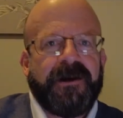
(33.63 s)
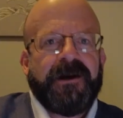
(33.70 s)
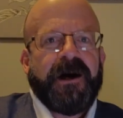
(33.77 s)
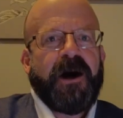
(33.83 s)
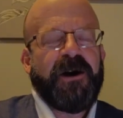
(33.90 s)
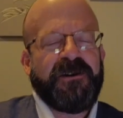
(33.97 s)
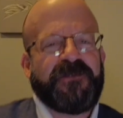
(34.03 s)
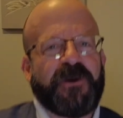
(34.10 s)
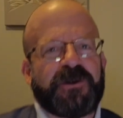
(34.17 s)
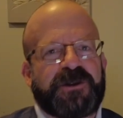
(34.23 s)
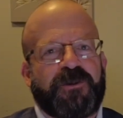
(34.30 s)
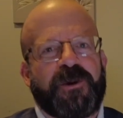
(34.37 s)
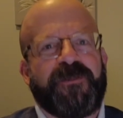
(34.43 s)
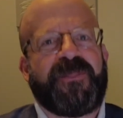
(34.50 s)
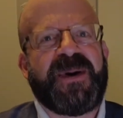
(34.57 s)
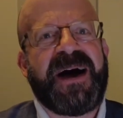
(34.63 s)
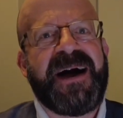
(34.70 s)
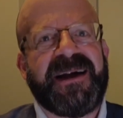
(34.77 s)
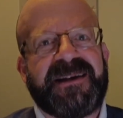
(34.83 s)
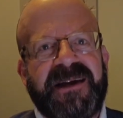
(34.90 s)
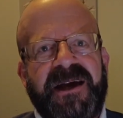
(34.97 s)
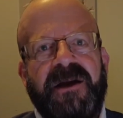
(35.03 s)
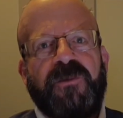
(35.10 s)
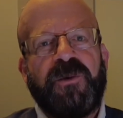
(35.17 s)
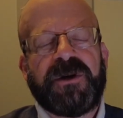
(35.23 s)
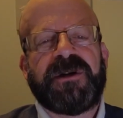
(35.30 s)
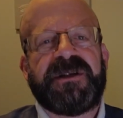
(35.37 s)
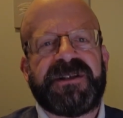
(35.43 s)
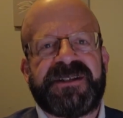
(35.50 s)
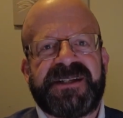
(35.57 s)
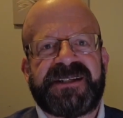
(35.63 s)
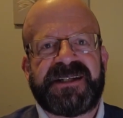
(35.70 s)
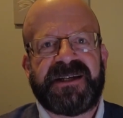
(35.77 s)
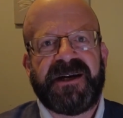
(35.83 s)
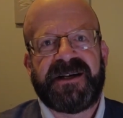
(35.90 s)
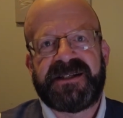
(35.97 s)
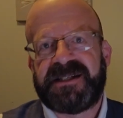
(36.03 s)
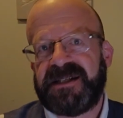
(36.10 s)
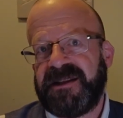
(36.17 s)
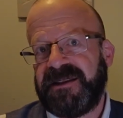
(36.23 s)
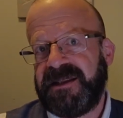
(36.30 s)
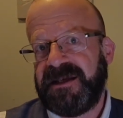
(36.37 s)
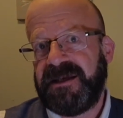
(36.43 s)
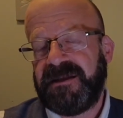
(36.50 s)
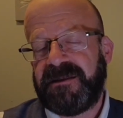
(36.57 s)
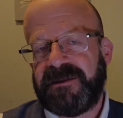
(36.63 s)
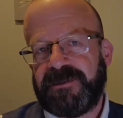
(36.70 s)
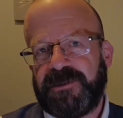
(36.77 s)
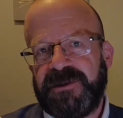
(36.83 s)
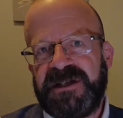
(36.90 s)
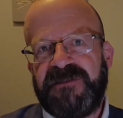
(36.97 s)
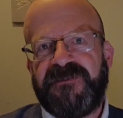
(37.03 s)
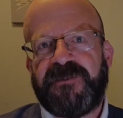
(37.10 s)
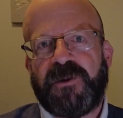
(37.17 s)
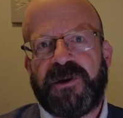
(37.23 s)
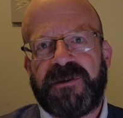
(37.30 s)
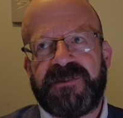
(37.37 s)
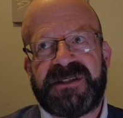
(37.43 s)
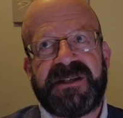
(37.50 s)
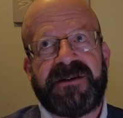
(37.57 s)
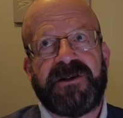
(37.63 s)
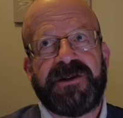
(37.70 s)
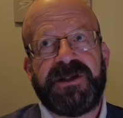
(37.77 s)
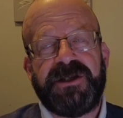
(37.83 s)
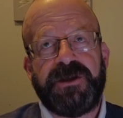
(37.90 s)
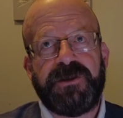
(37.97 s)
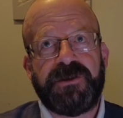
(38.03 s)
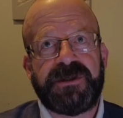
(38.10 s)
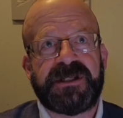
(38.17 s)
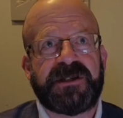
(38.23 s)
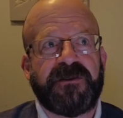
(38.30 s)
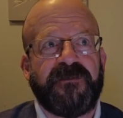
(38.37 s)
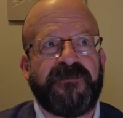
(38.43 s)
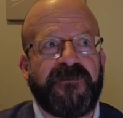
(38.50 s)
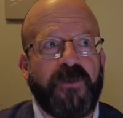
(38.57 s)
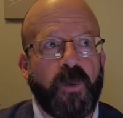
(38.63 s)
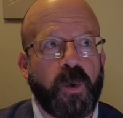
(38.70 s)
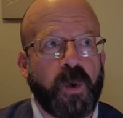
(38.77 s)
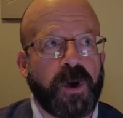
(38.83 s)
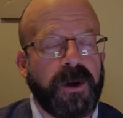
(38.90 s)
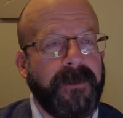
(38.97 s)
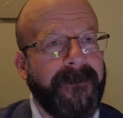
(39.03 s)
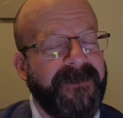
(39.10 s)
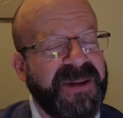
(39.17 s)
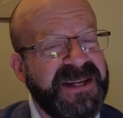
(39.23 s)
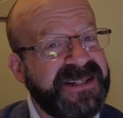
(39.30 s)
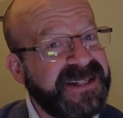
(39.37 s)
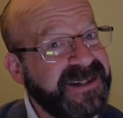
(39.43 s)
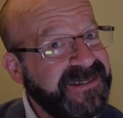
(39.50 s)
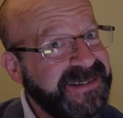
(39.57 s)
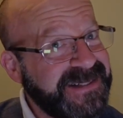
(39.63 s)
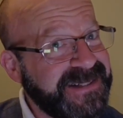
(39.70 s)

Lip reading: All right, folks, we're back and we're going to discuss the three forms that are used for basically